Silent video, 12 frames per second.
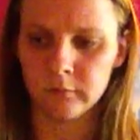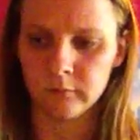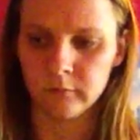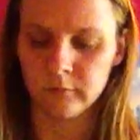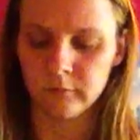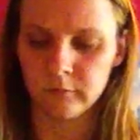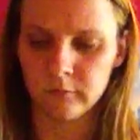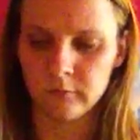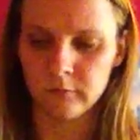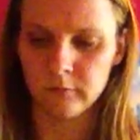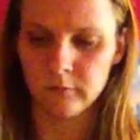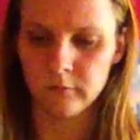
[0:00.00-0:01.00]

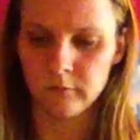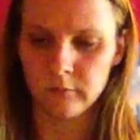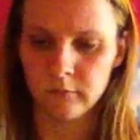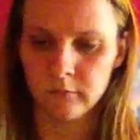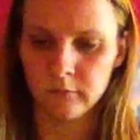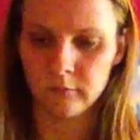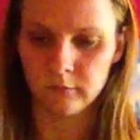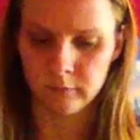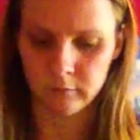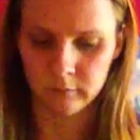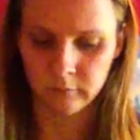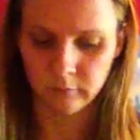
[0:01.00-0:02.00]

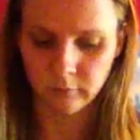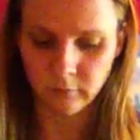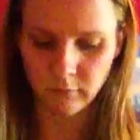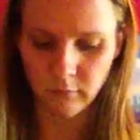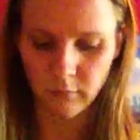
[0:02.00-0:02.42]
No one is speaking in this clip.